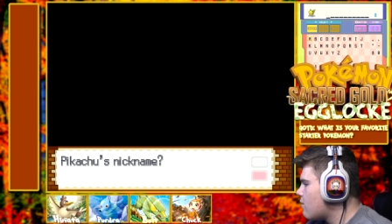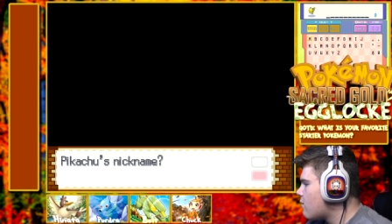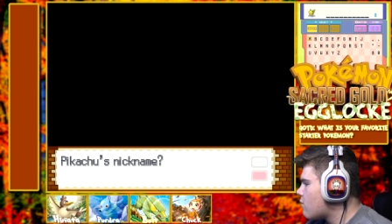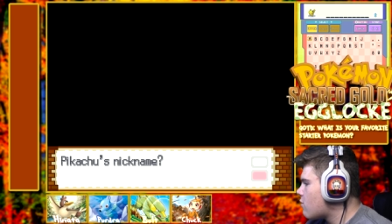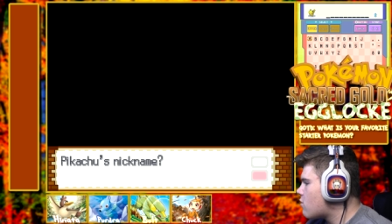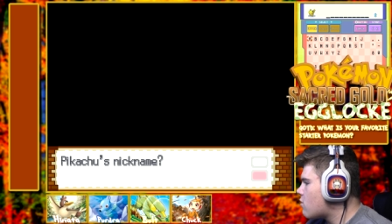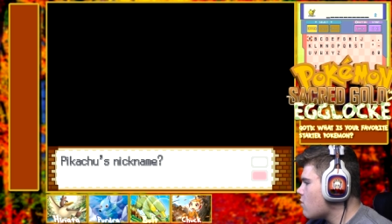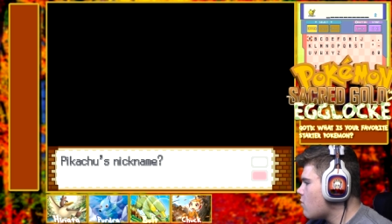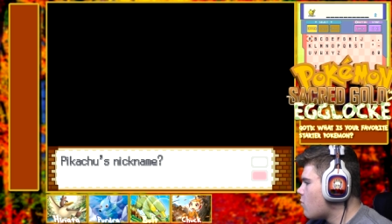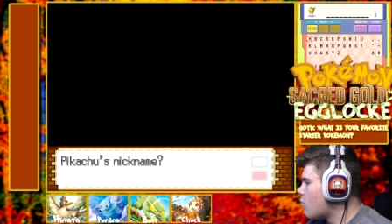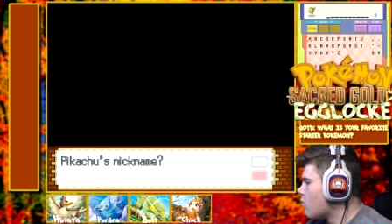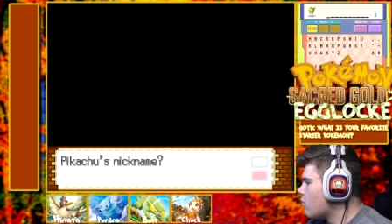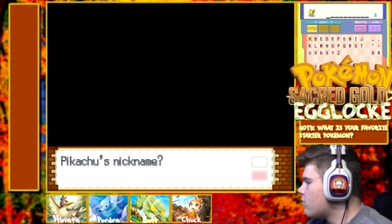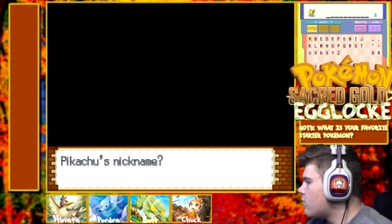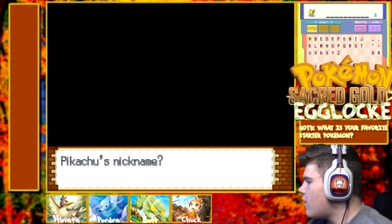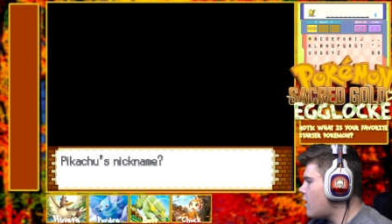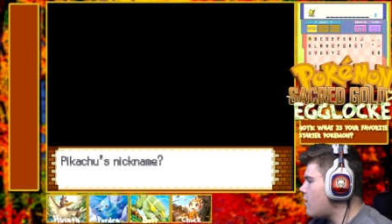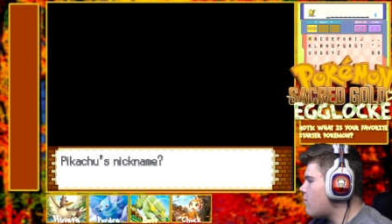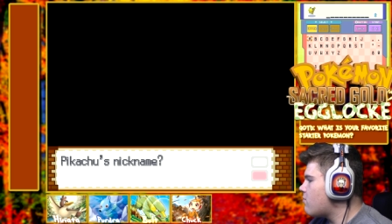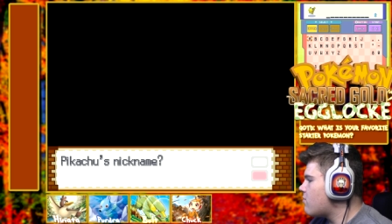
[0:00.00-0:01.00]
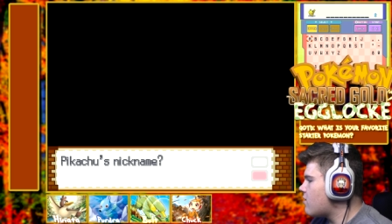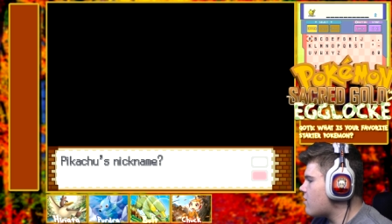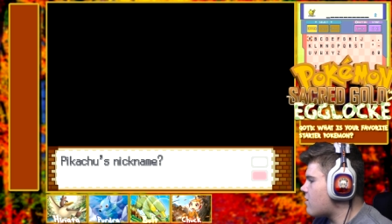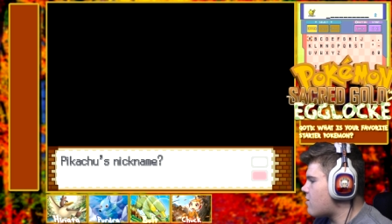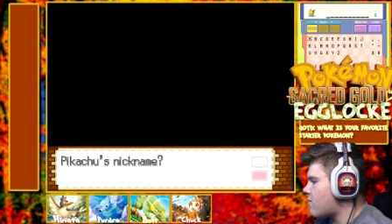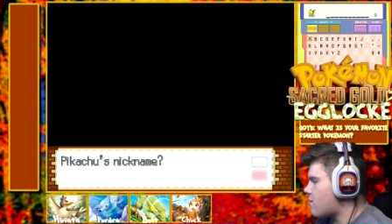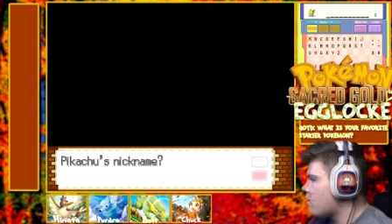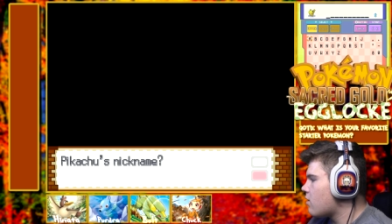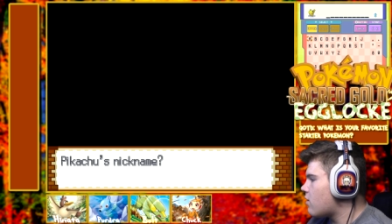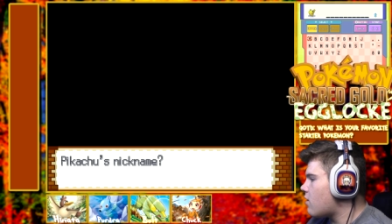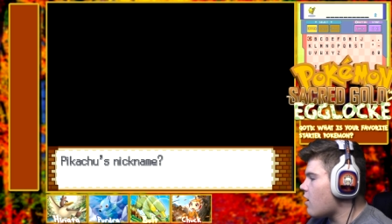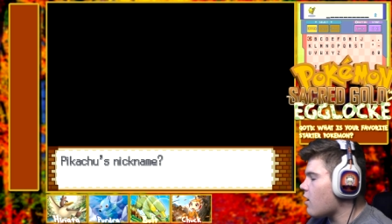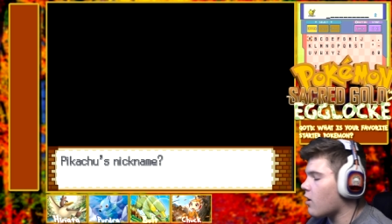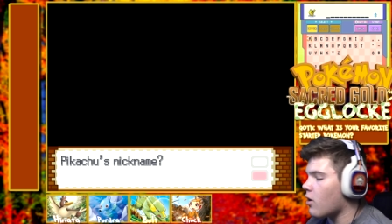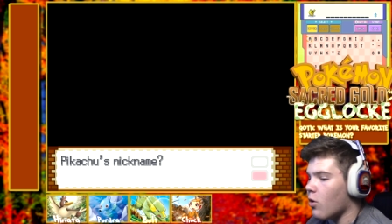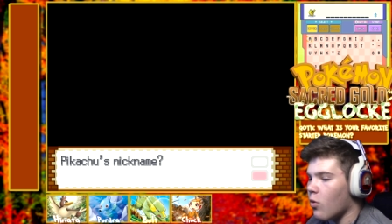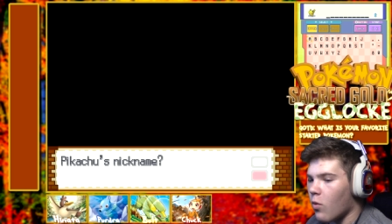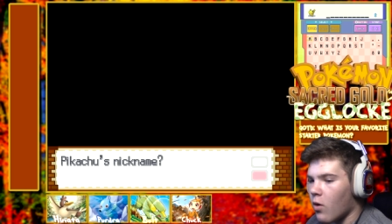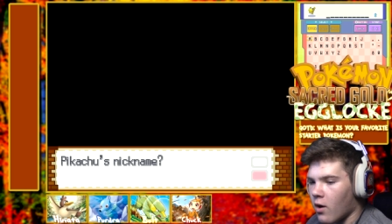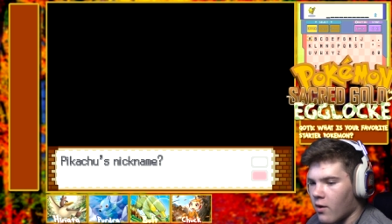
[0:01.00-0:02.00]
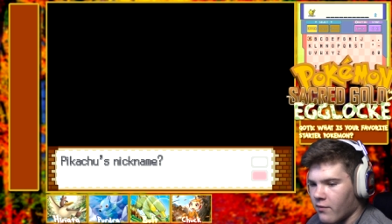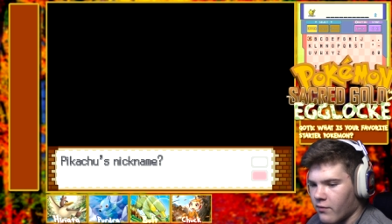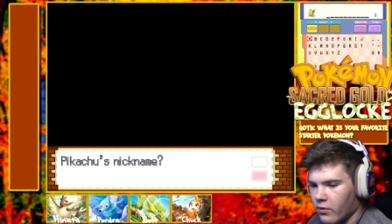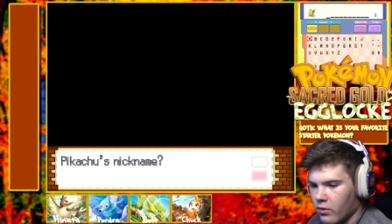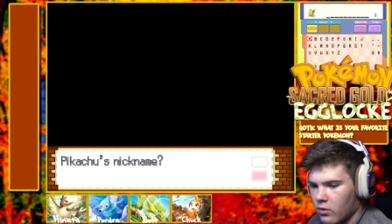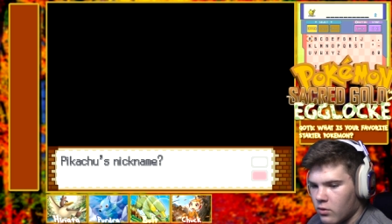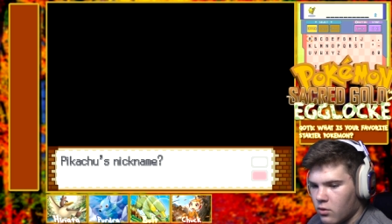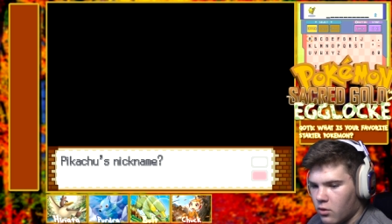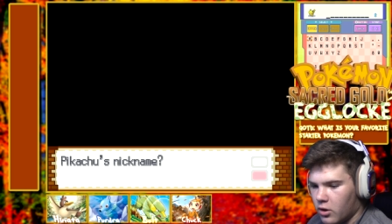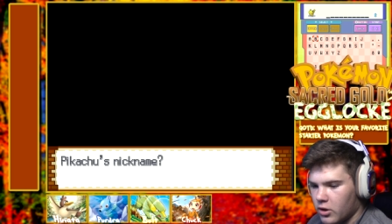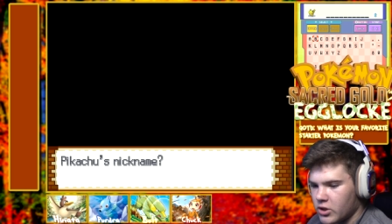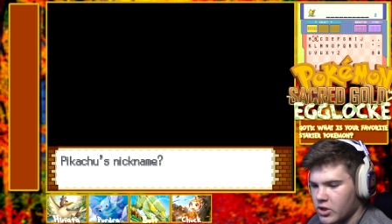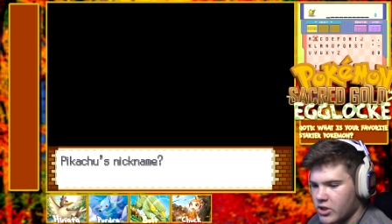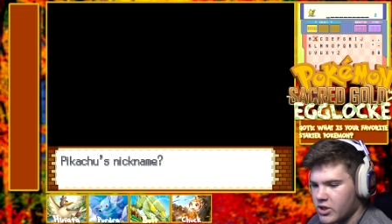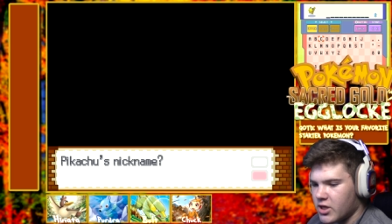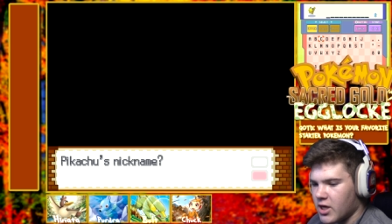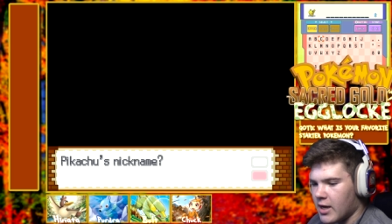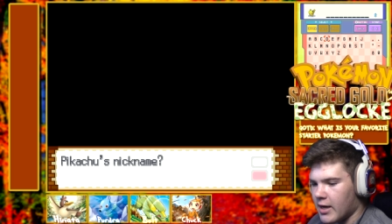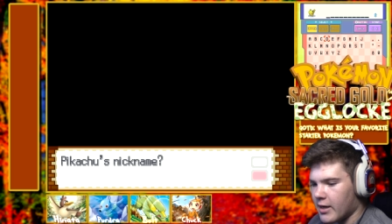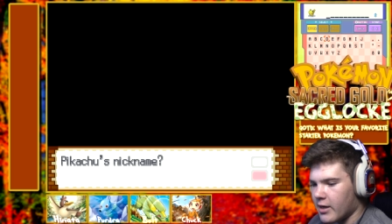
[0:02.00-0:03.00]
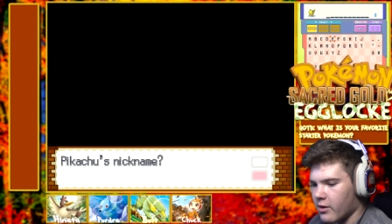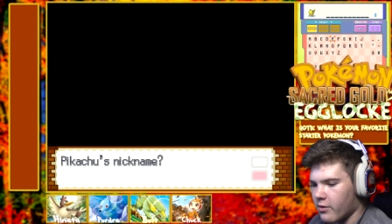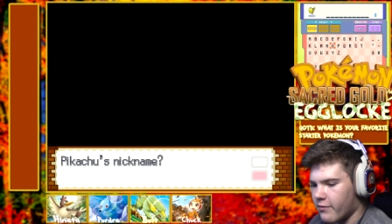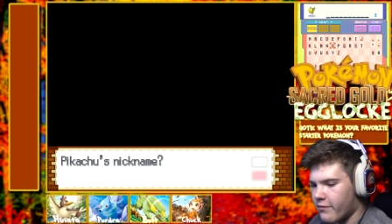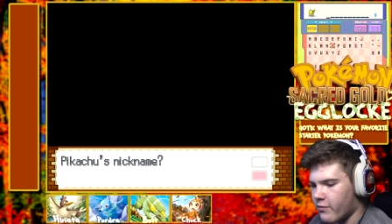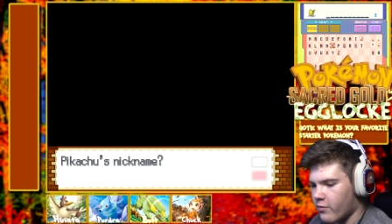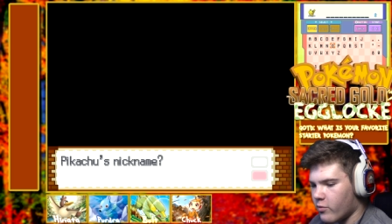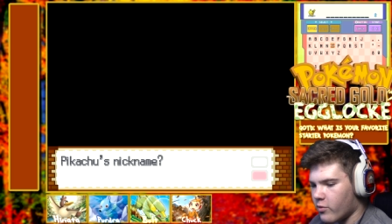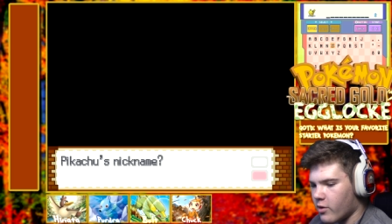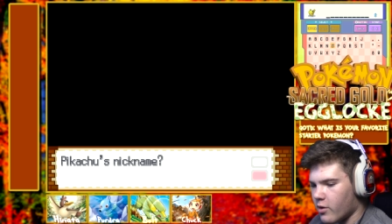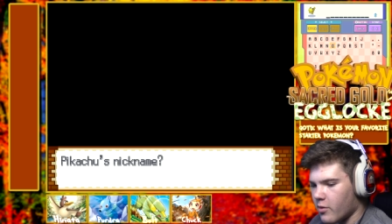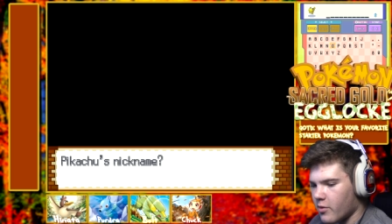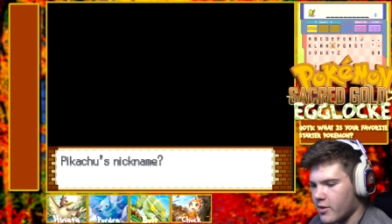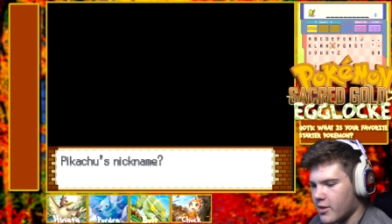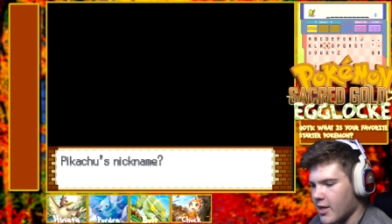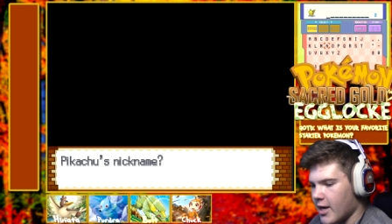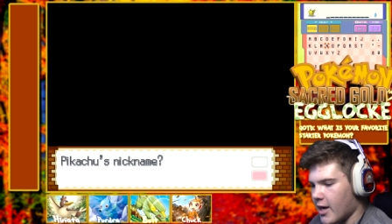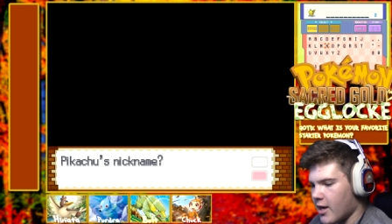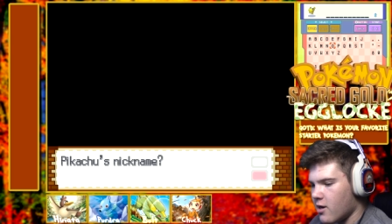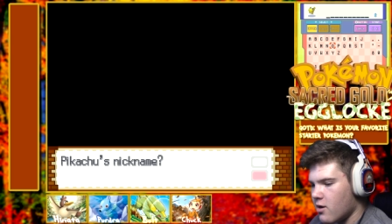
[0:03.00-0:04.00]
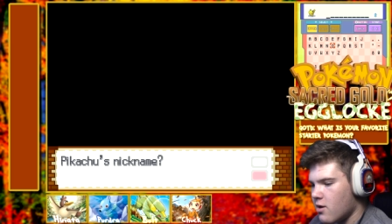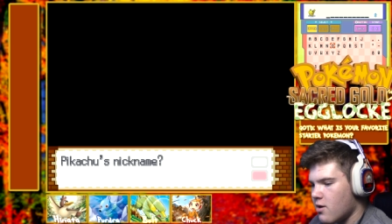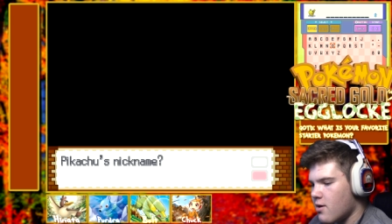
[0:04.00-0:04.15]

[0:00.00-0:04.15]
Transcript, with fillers: So we'll name this Taco Waffle, or just Taco. We'll go with that.